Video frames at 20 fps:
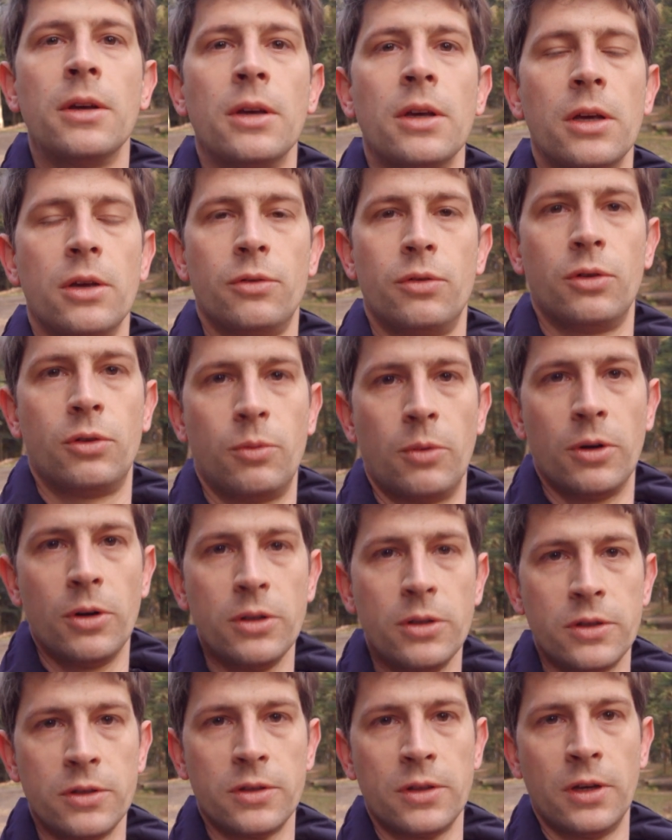if it
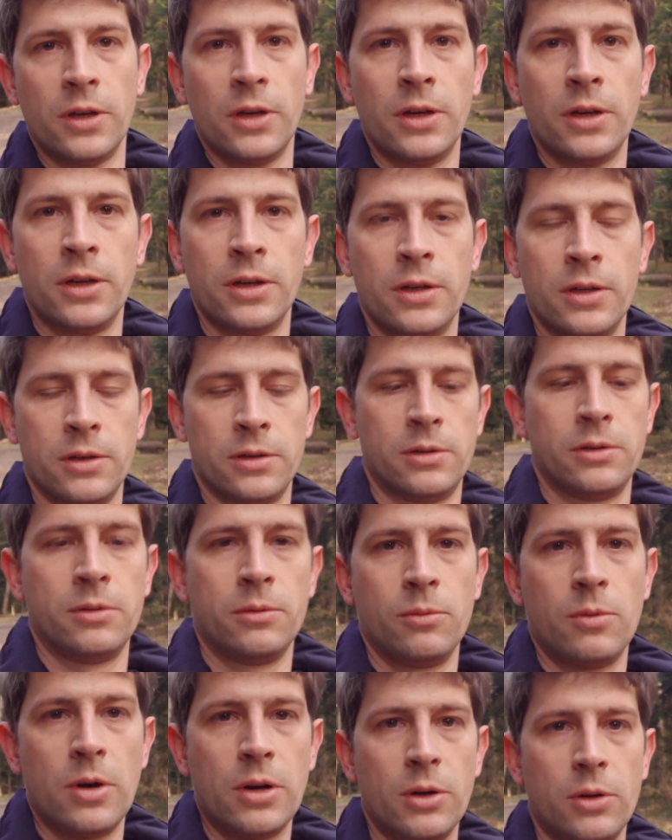works,
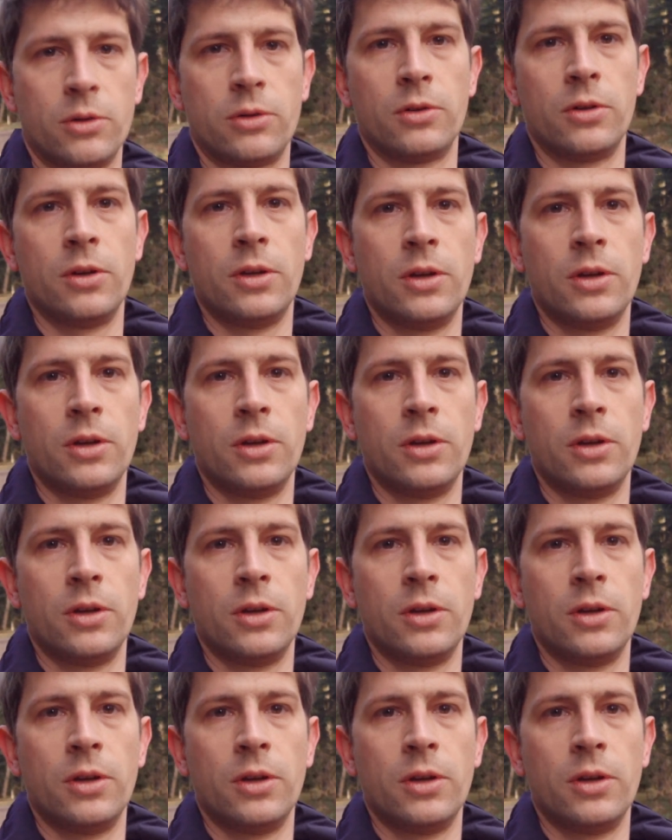why not?